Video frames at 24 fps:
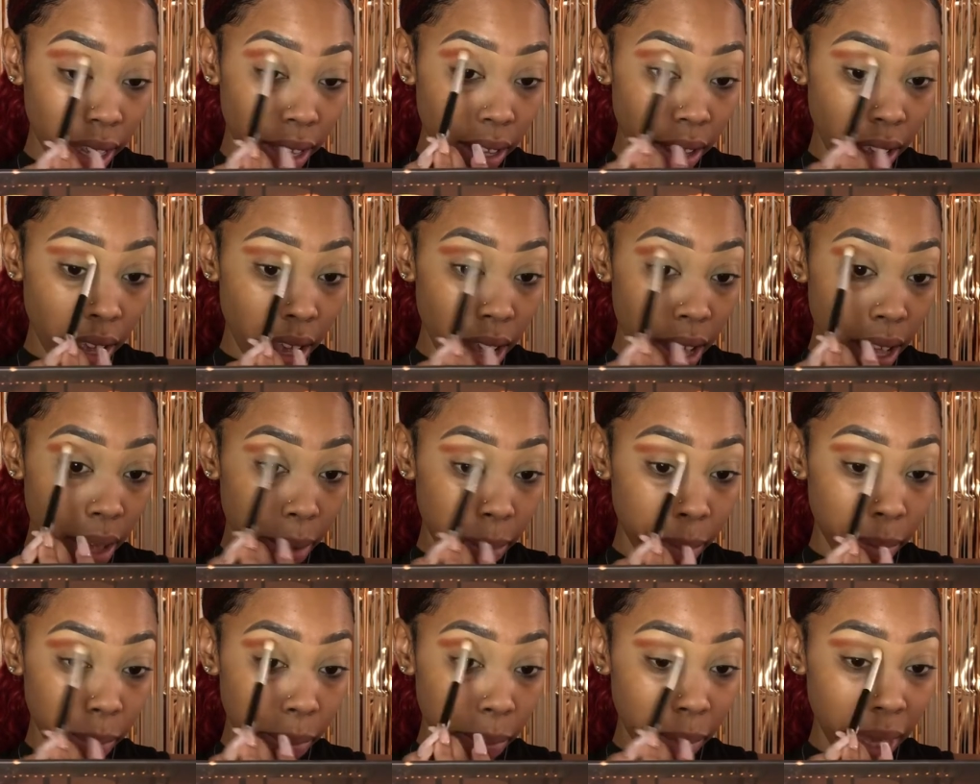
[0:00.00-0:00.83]

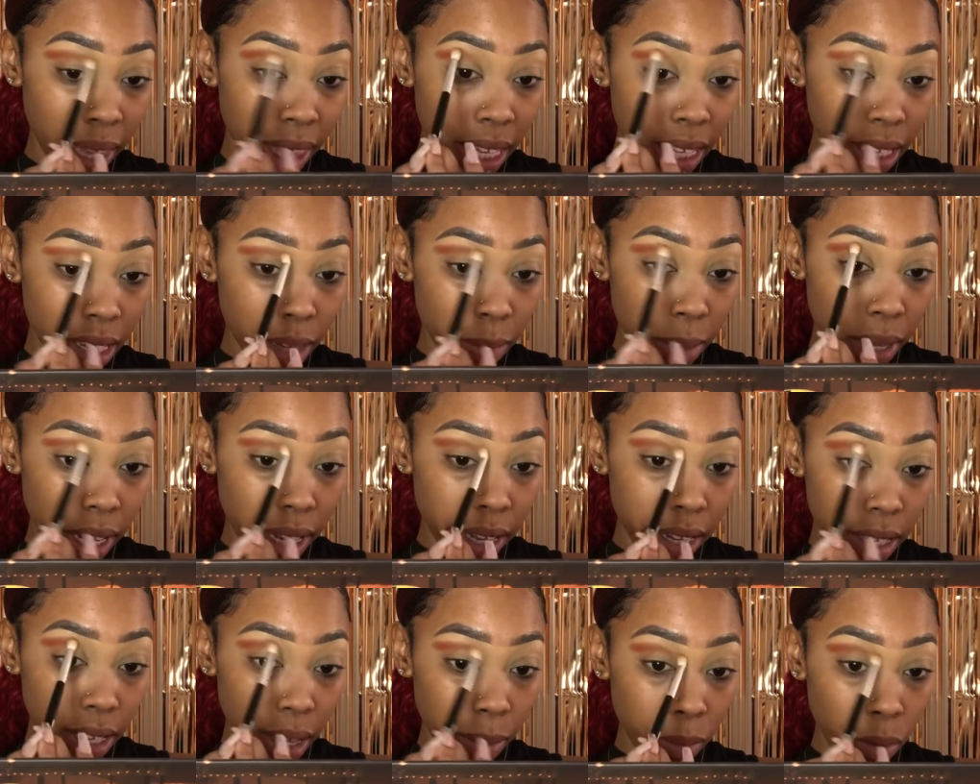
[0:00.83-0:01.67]
and this is
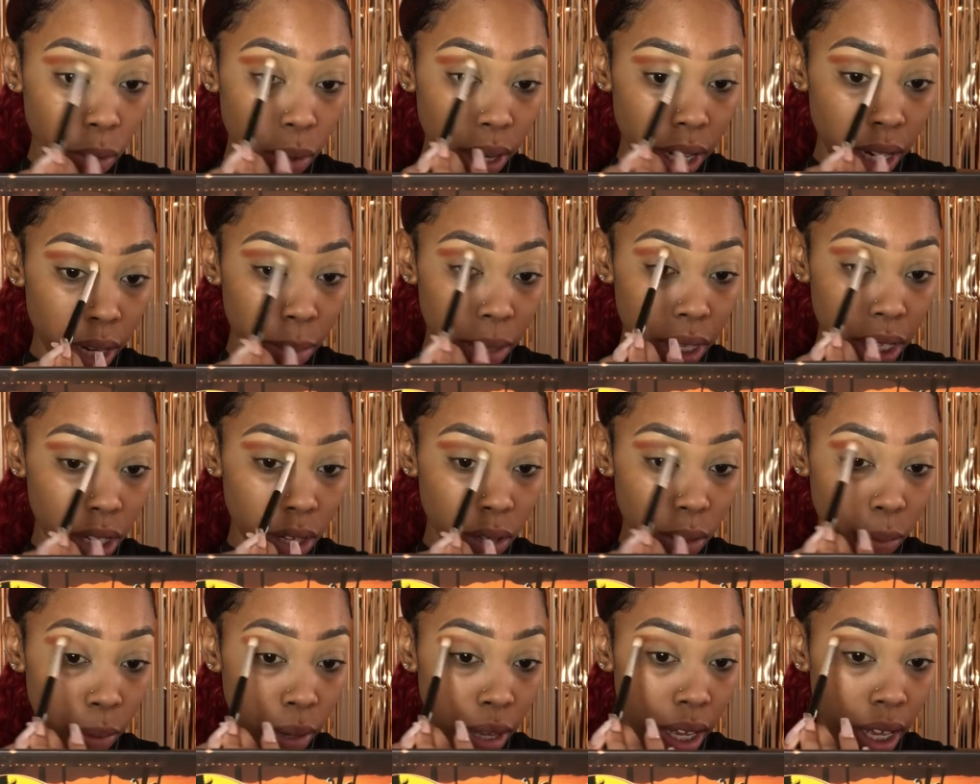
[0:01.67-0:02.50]
because I'm going to be
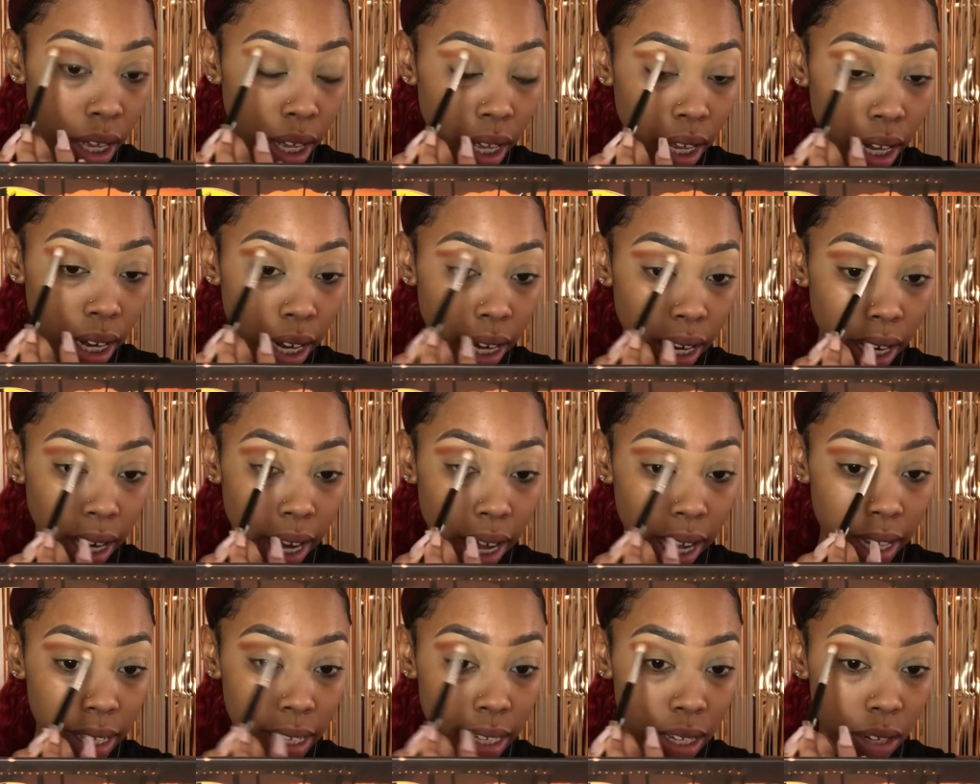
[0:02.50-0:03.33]
doing a
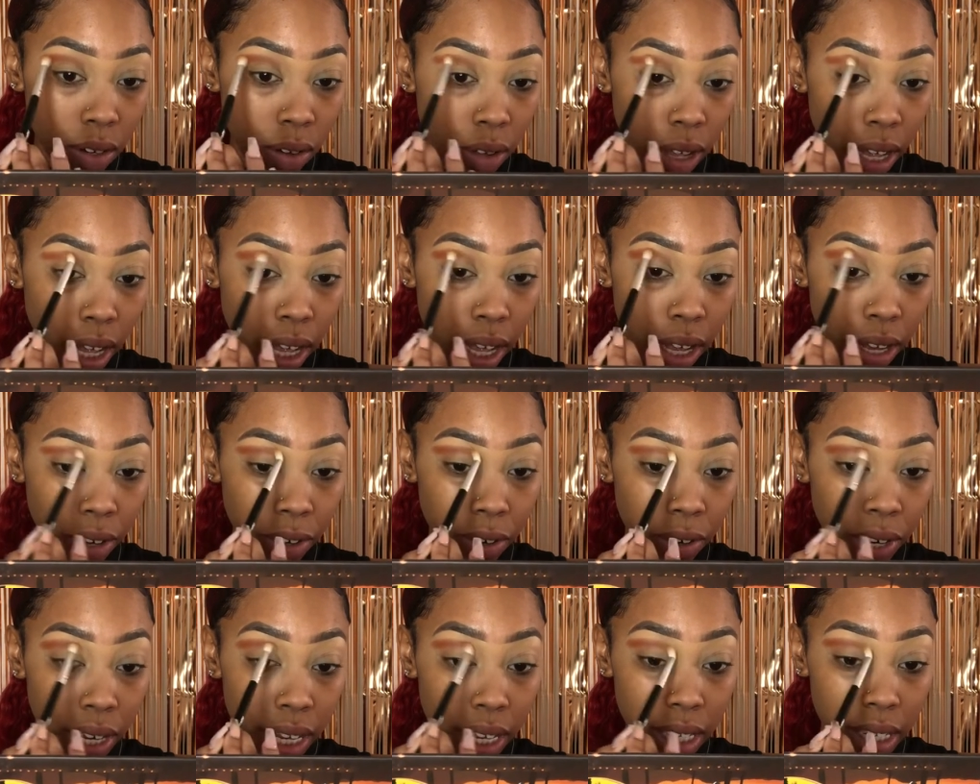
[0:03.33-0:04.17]
nice little cut
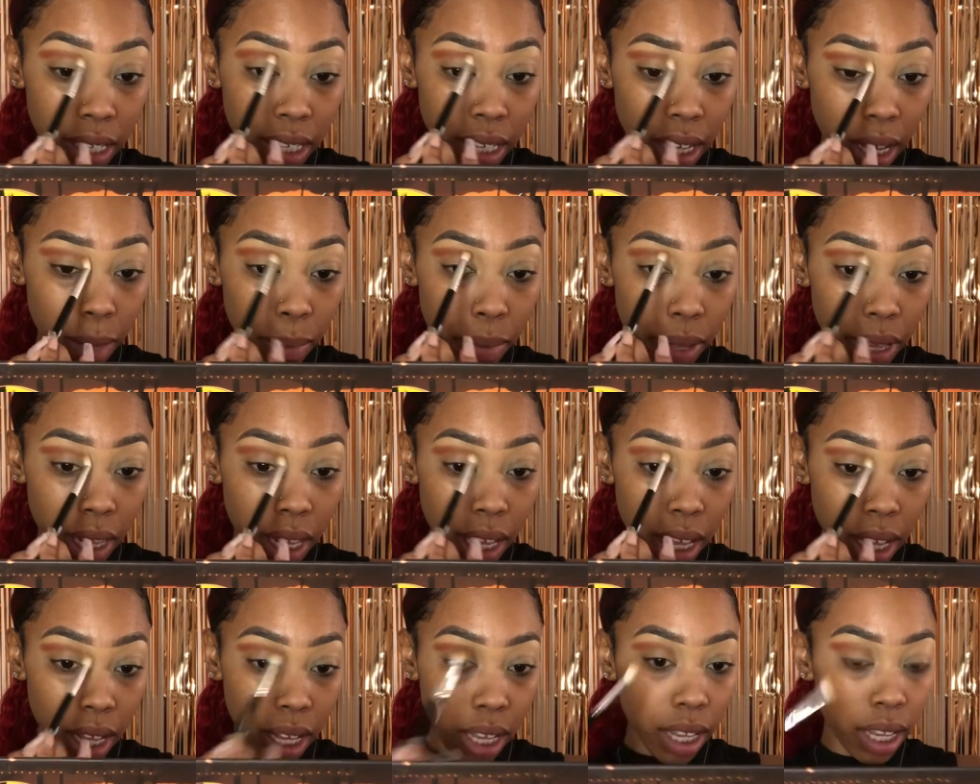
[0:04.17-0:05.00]
crease type of
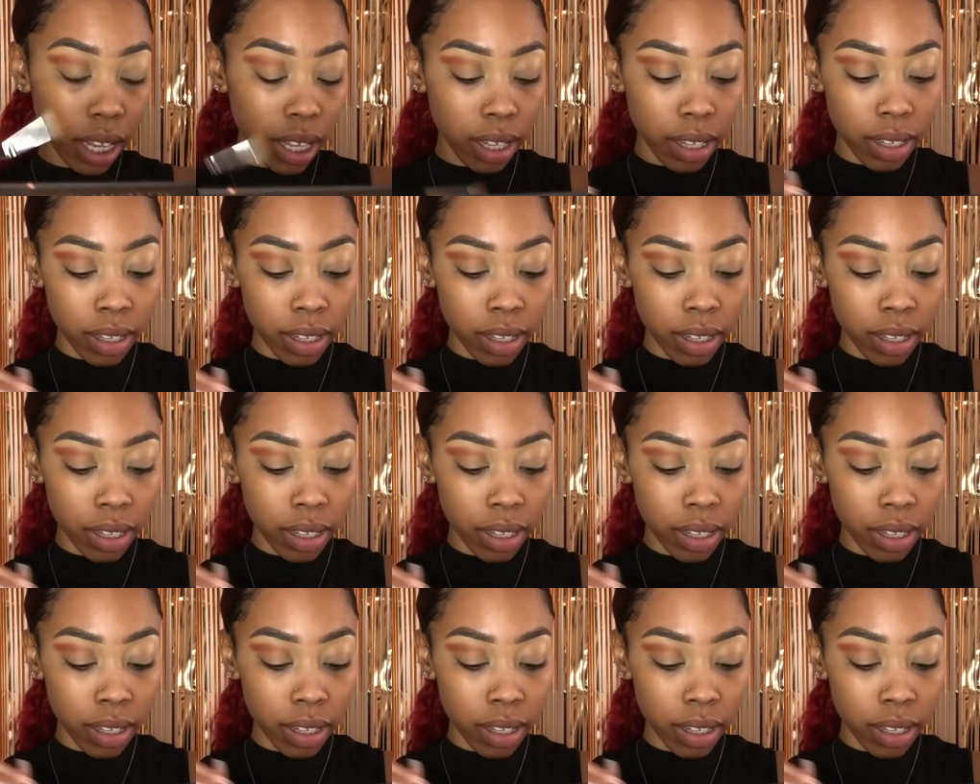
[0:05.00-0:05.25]
look.